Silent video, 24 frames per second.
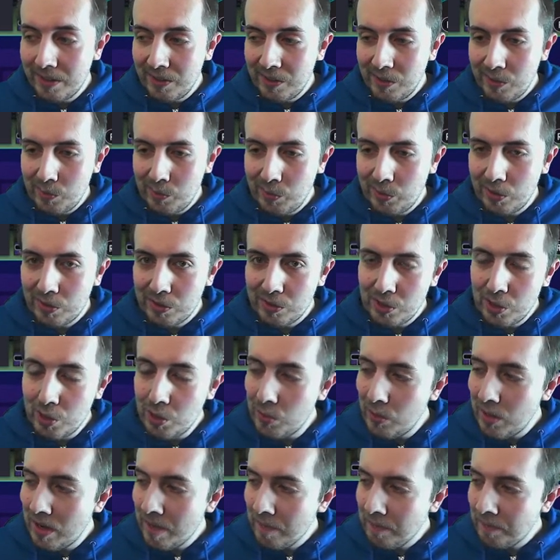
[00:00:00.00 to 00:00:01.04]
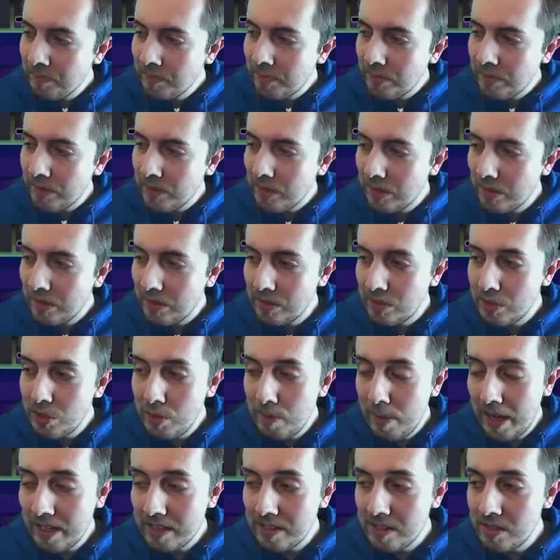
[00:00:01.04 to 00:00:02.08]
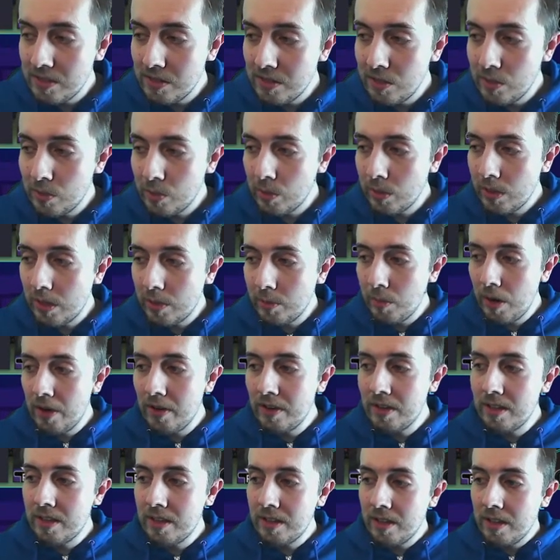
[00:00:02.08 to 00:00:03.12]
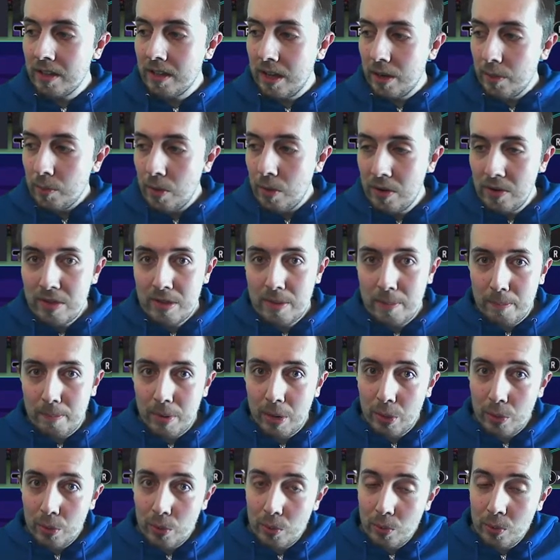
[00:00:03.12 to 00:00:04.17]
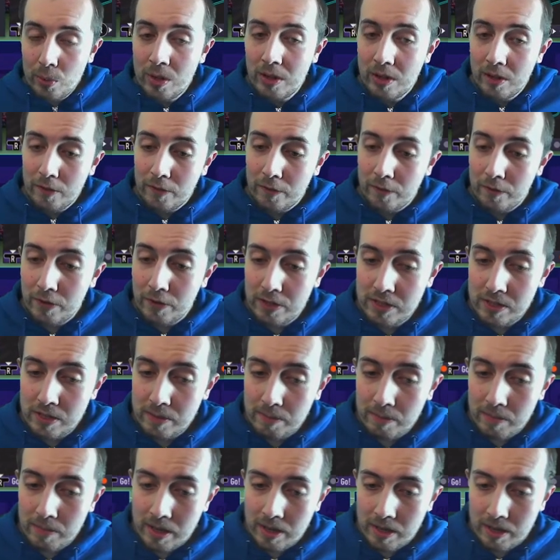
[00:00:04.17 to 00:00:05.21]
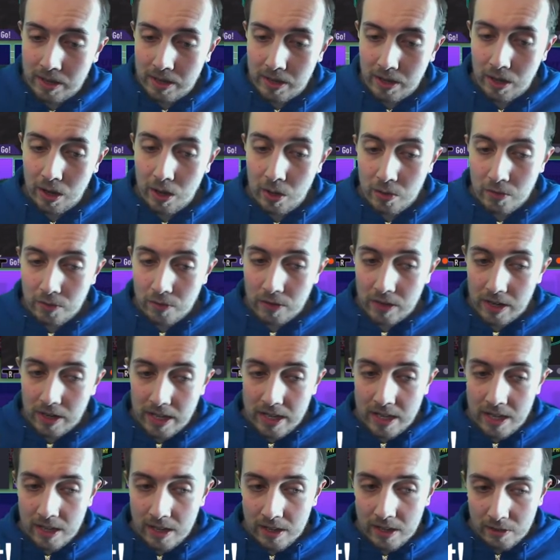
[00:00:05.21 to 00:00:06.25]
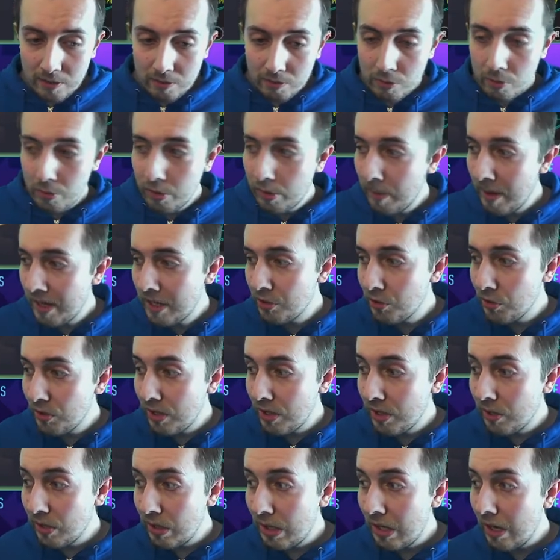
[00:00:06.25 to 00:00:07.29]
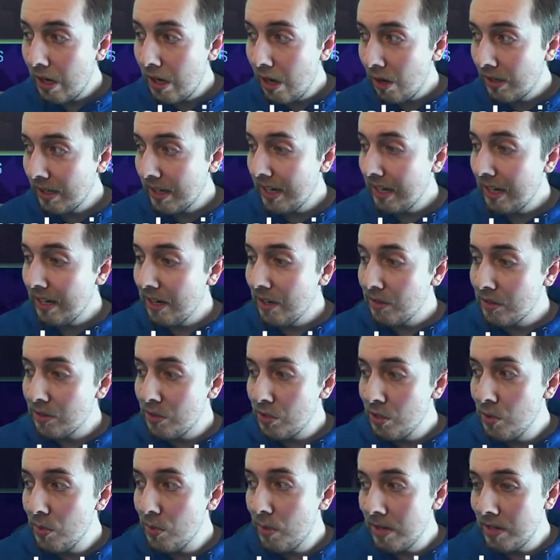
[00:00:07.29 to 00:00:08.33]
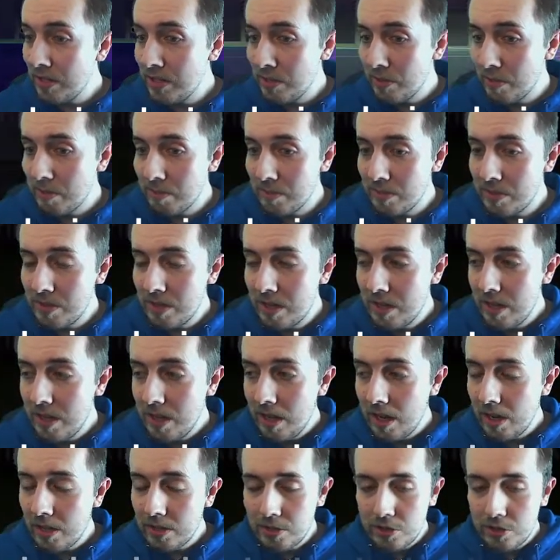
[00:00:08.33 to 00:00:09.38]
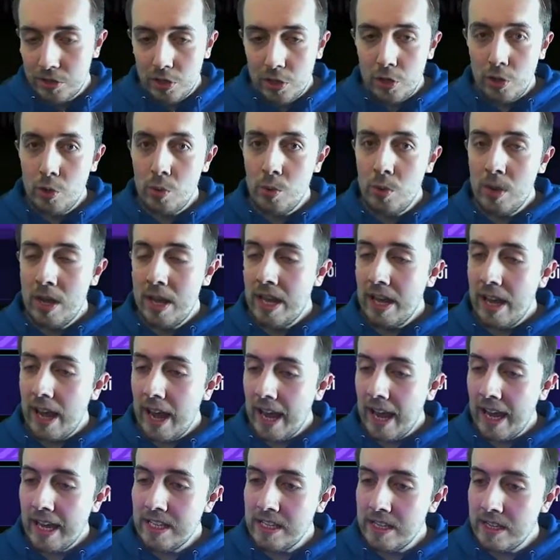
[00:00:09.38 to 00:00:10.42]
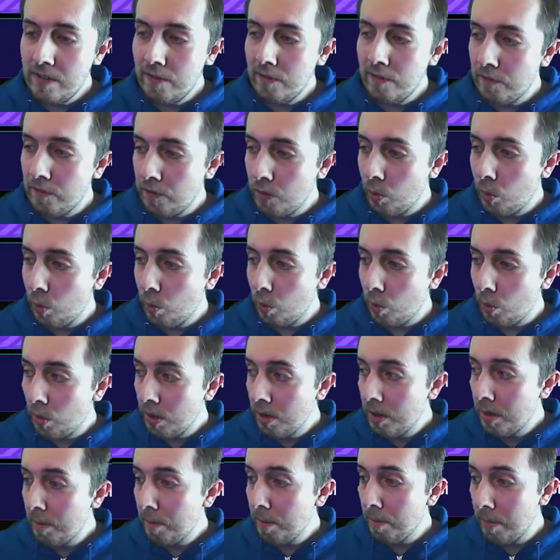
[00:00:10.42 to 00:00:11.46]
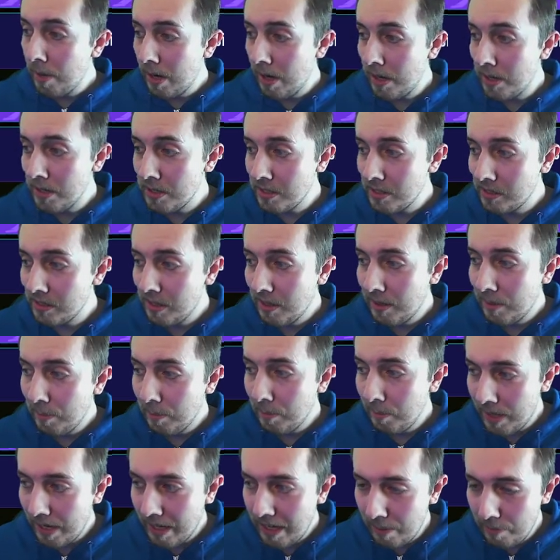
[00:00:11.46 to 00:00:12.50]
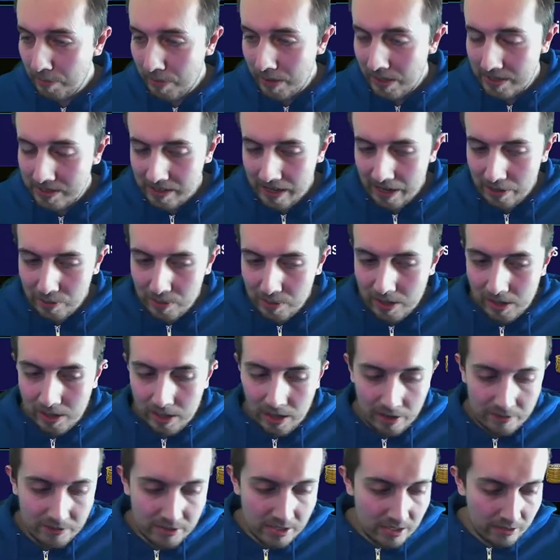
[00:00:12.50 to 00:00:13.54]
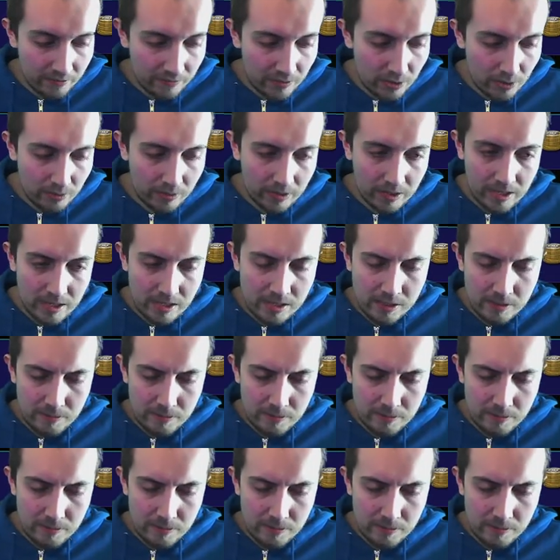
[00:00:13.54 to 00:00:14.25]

we've got two packs in store. I'm wearing the blue for some hopefully rudimentary good luck, and our two items are 284 plus player picks. Now, I've seen a few of these